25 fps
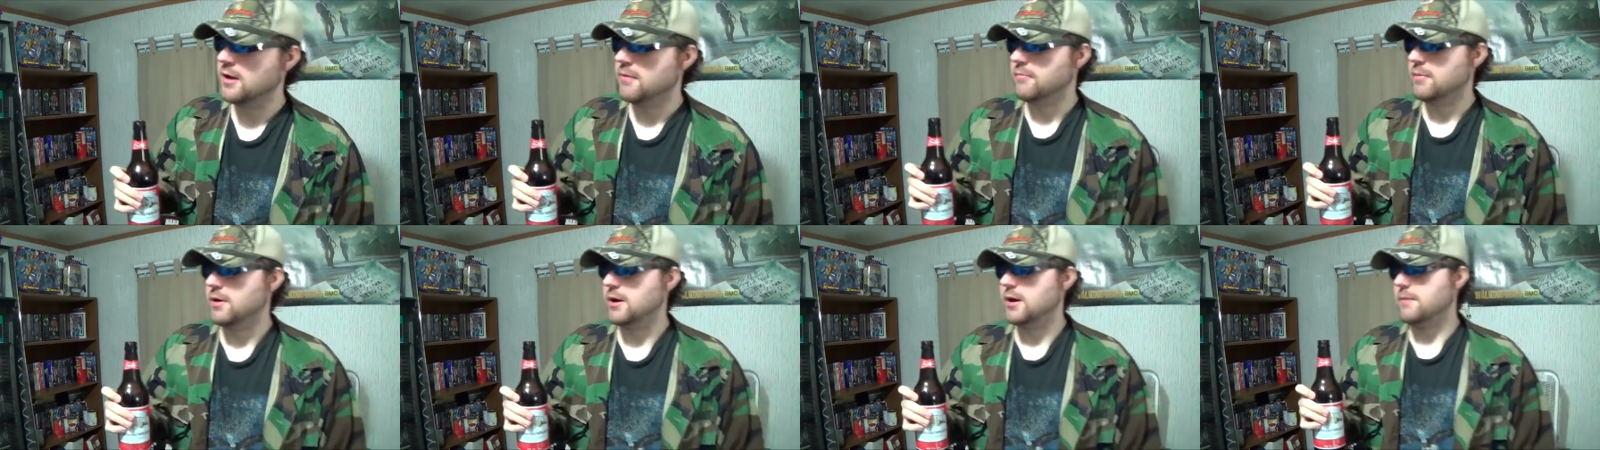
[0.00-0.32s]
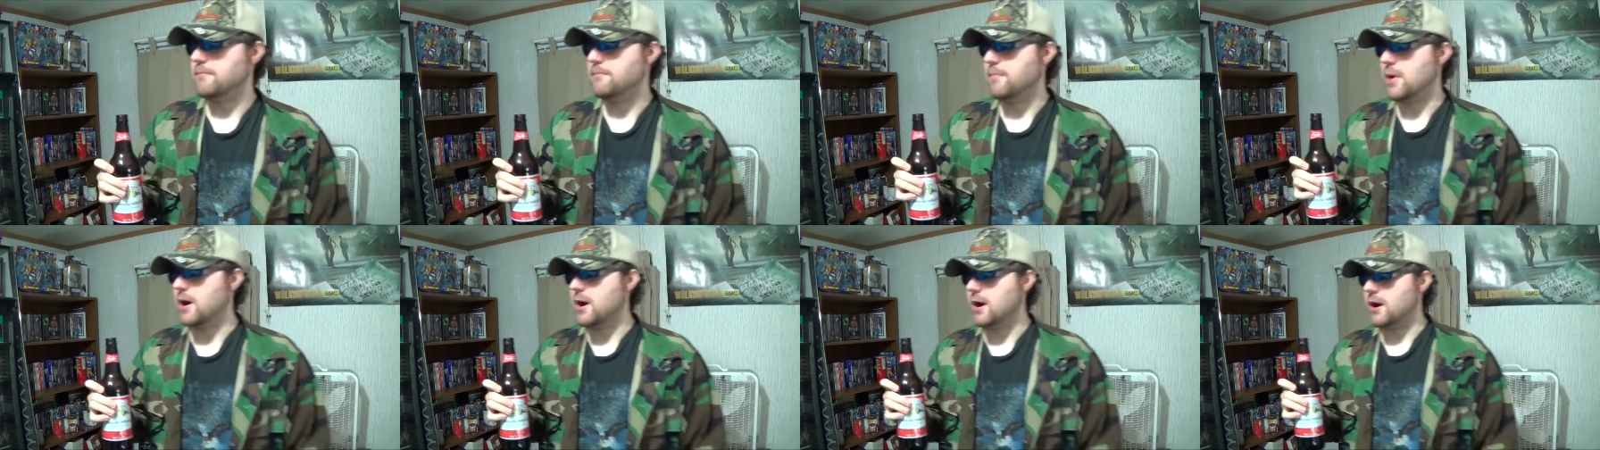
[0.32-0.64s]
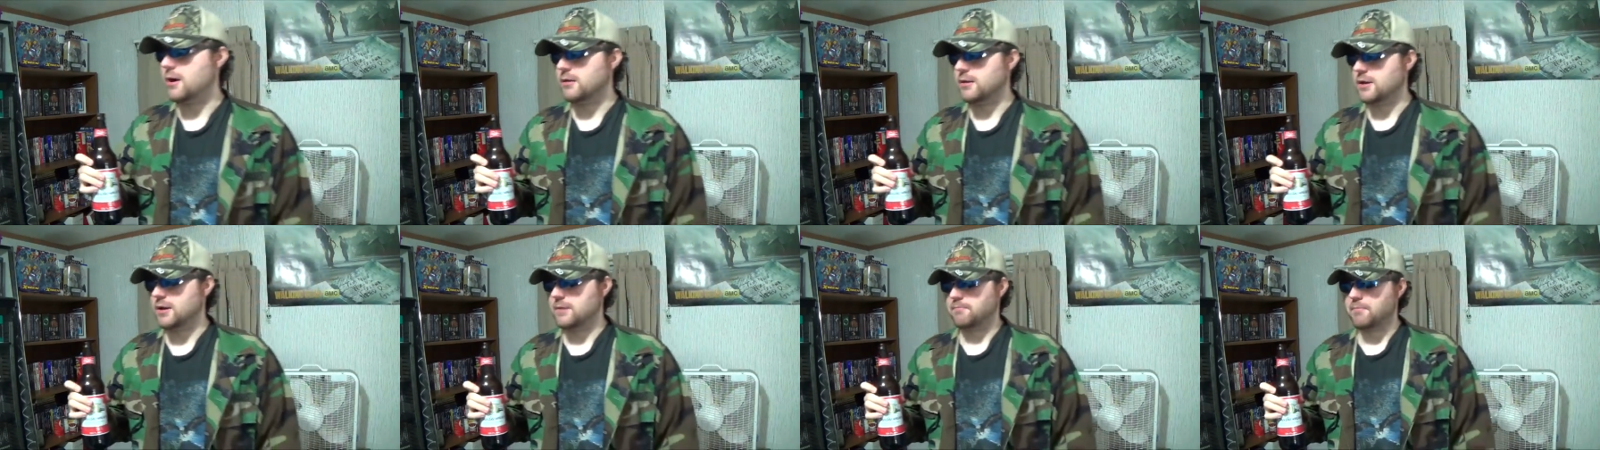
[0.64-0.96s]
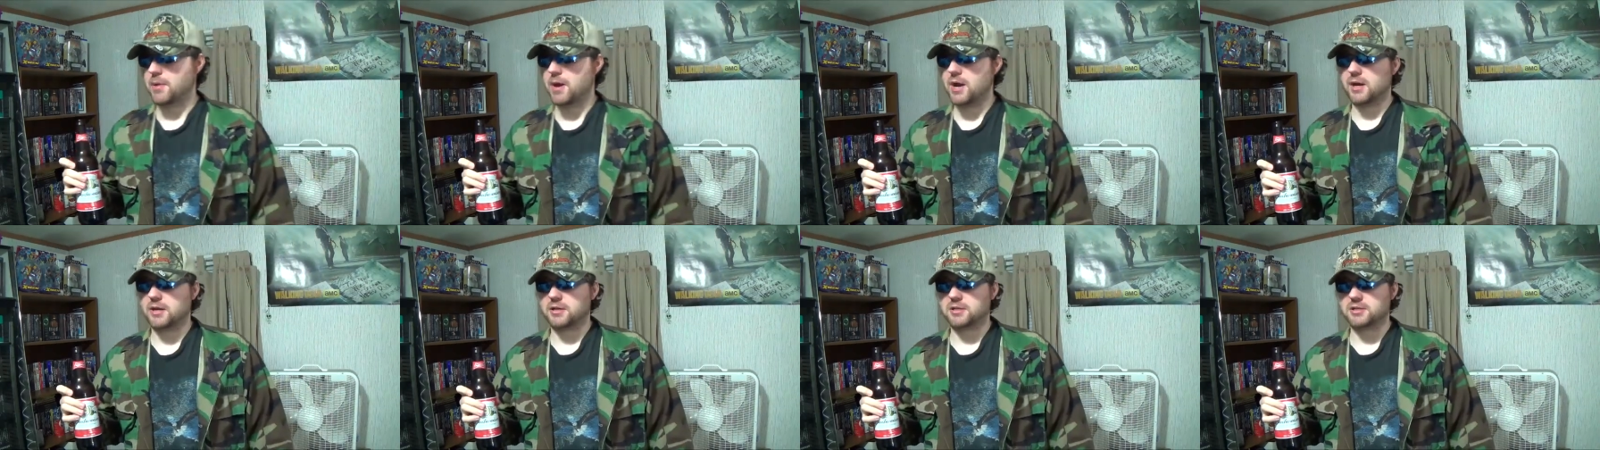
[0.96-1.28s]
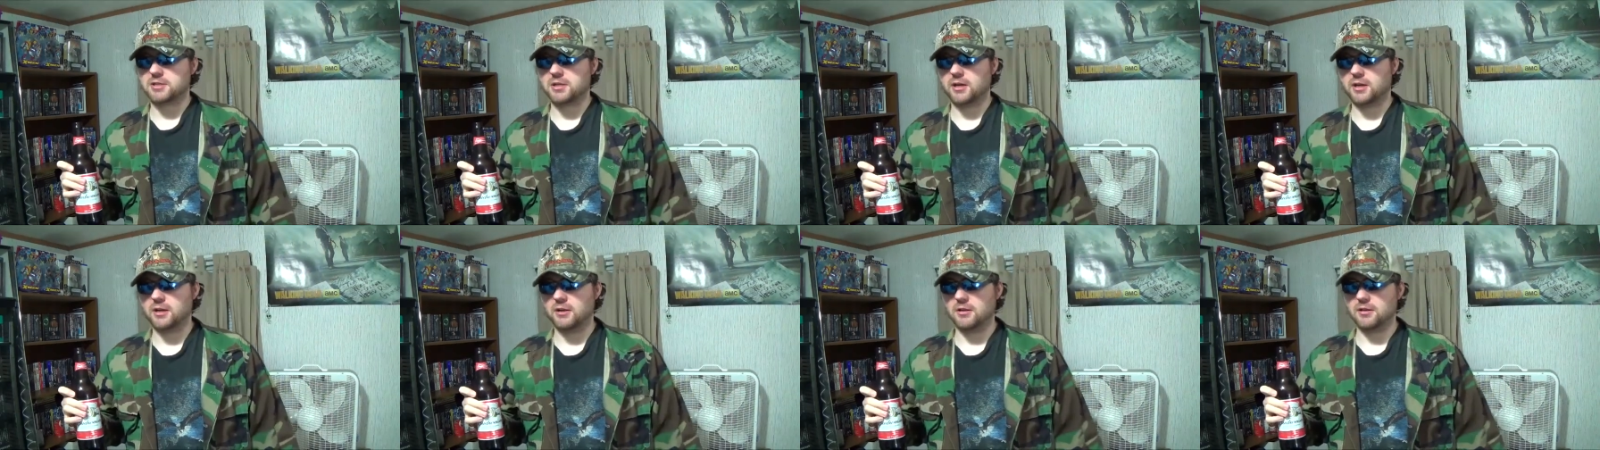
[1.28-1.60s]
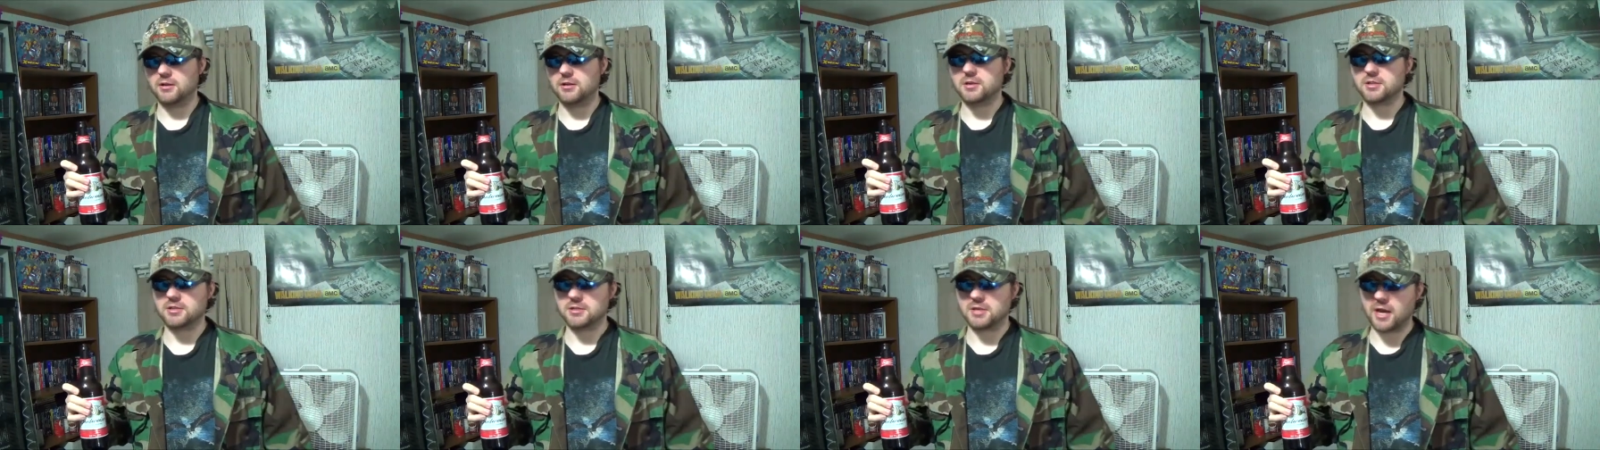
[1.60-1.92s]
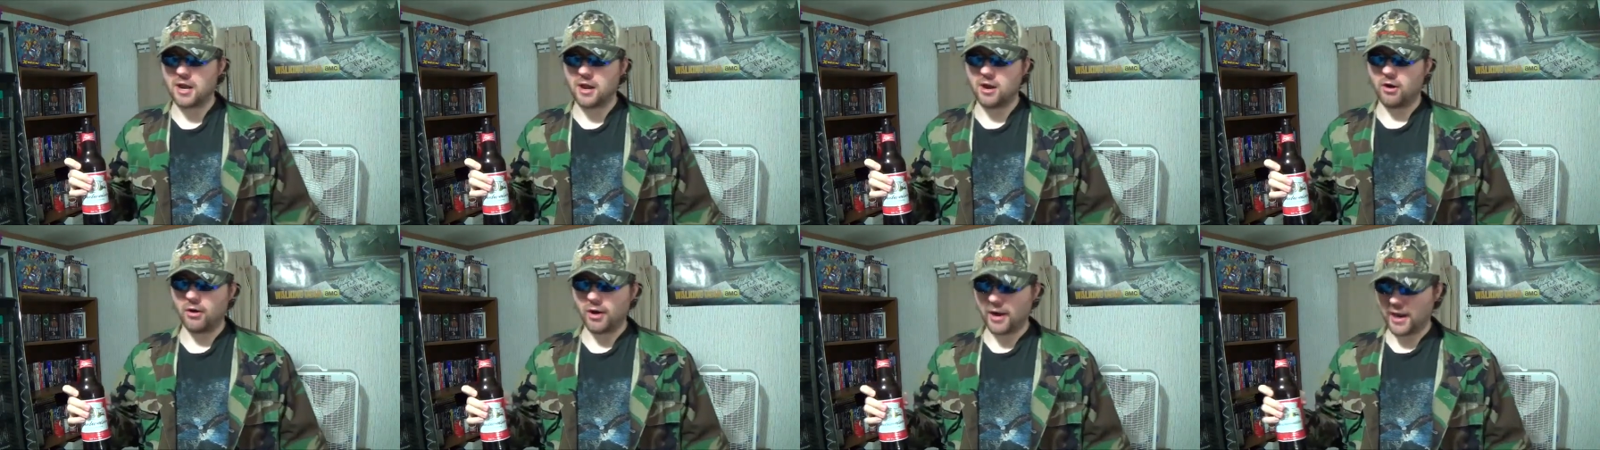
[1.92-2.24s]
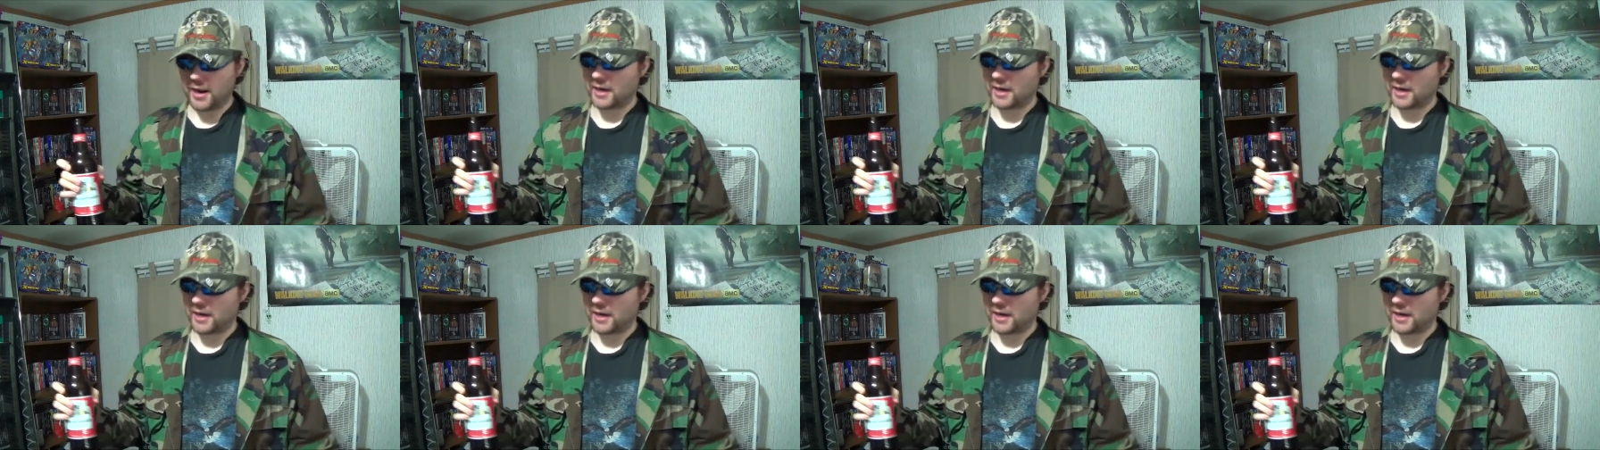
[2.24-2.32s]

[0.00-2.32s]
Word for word: But apparently Peckcella is now